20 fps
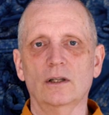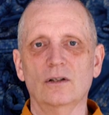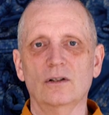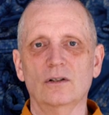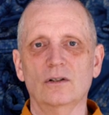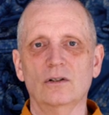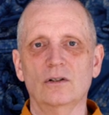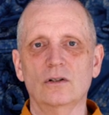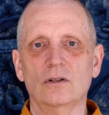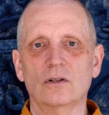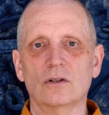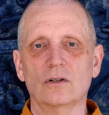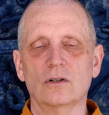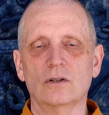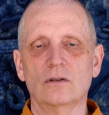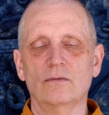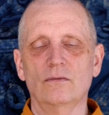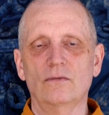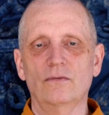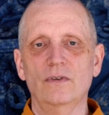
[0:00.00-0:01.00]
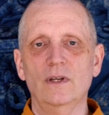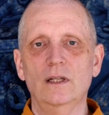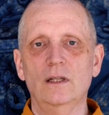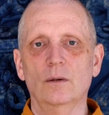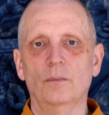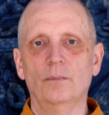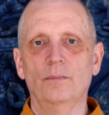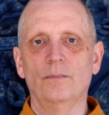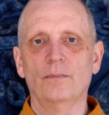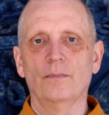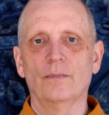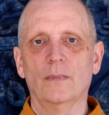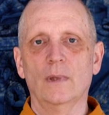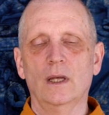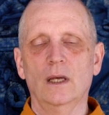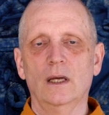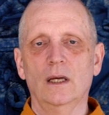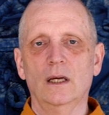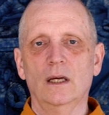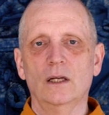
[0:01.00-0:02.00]
other than to just feed them,
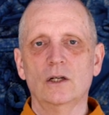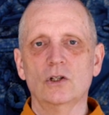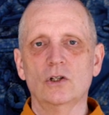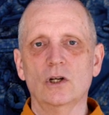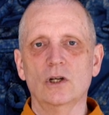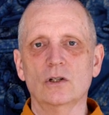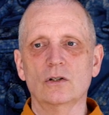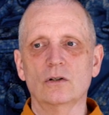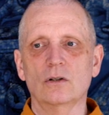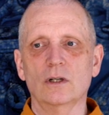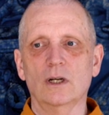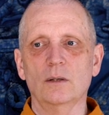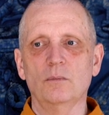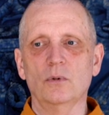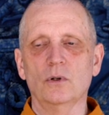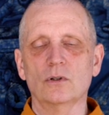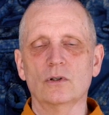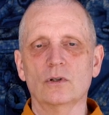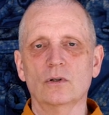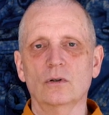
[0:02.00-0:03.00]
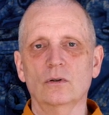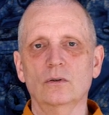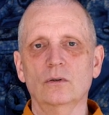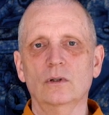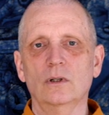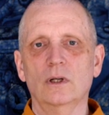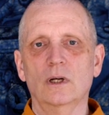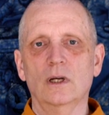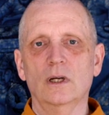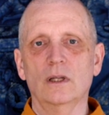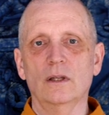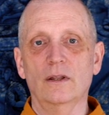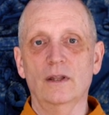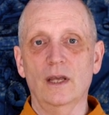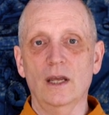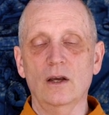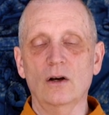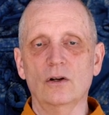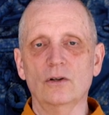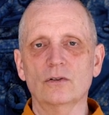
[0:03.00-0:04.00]
change their diaper. So
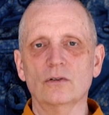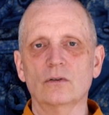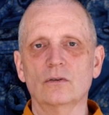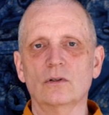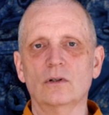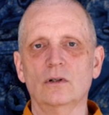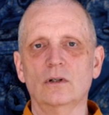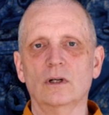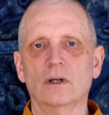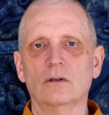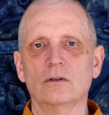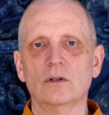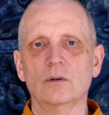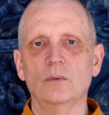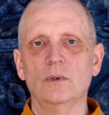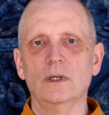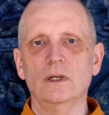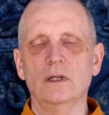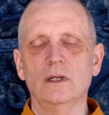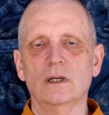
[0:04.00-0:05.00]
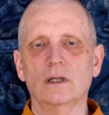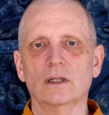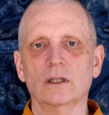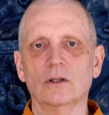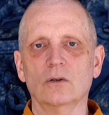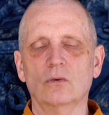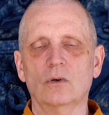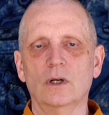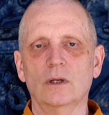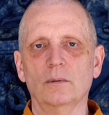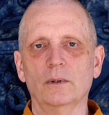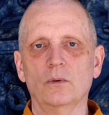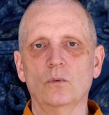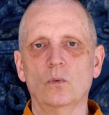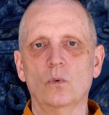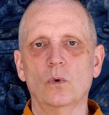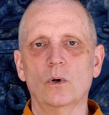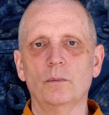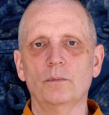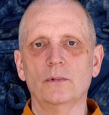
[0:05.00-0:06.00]
they also turn out to be incredibly
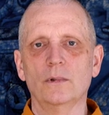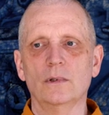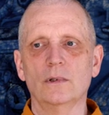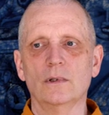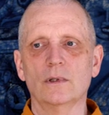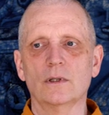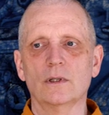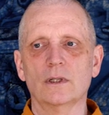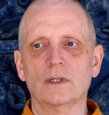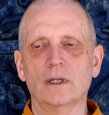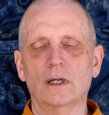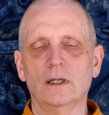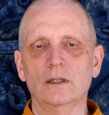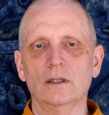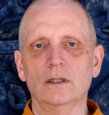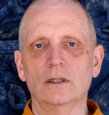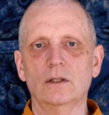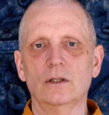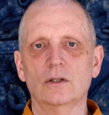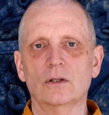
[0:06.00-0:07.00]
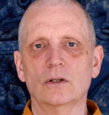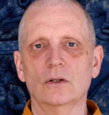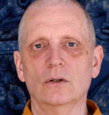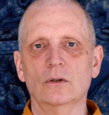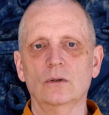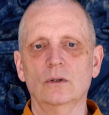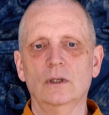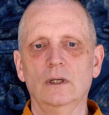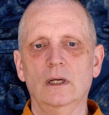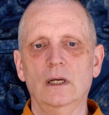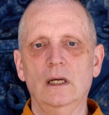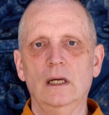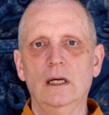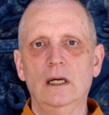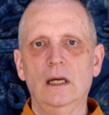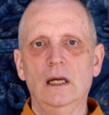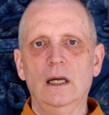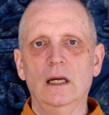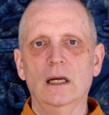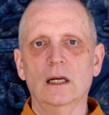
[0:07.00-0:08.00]
warped and stunted. So
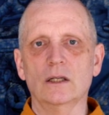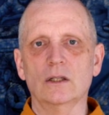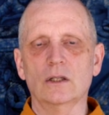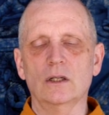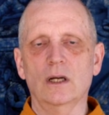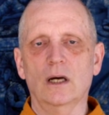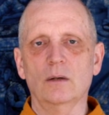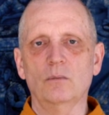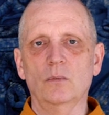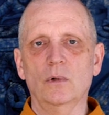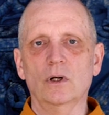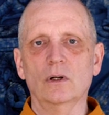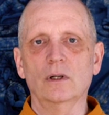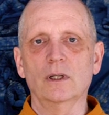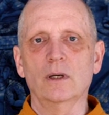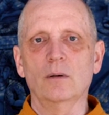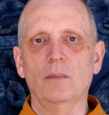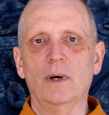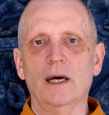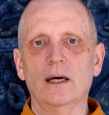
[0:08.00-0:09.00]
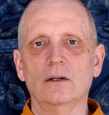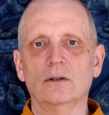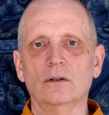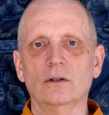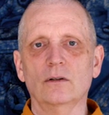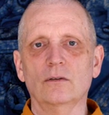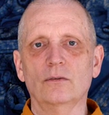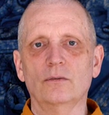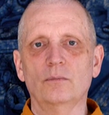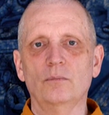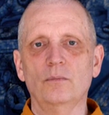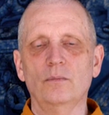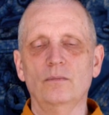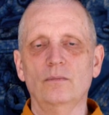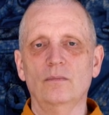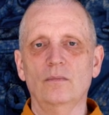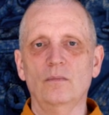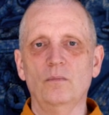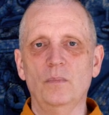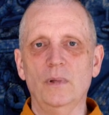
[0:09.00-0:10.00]
it's not merely a matter of
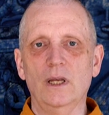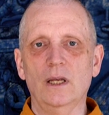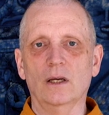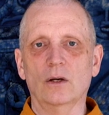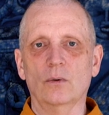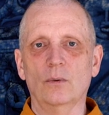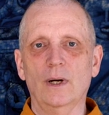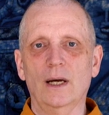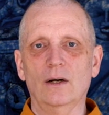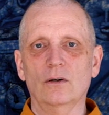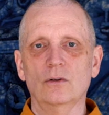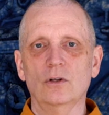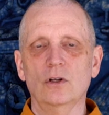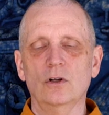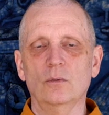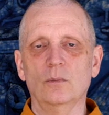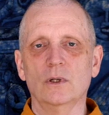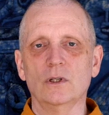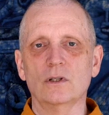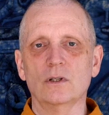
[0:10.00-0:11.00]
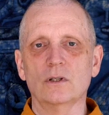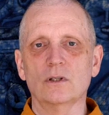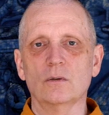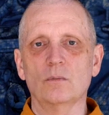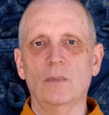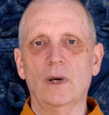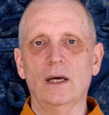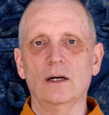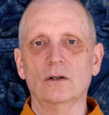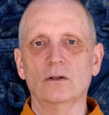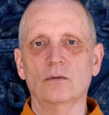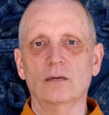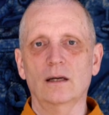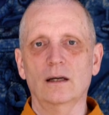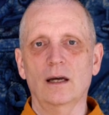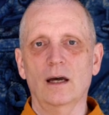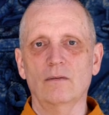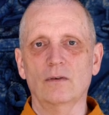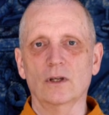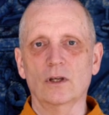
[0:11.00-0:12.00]
being around humans, it's a matter of
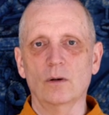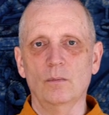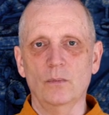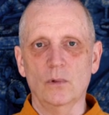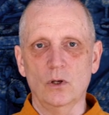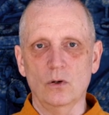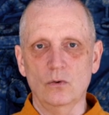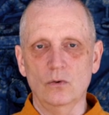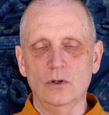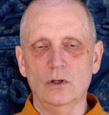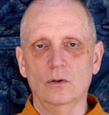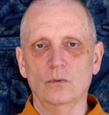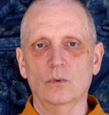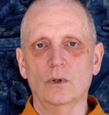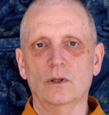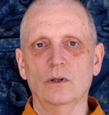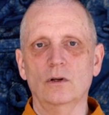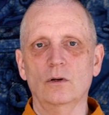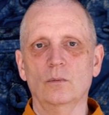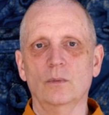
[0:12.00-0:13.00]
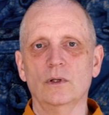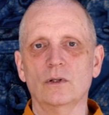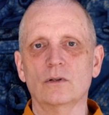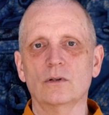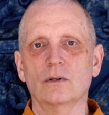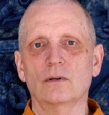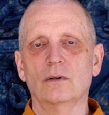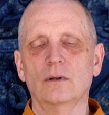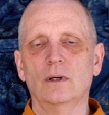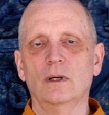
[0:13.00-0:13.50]
having communion with humans.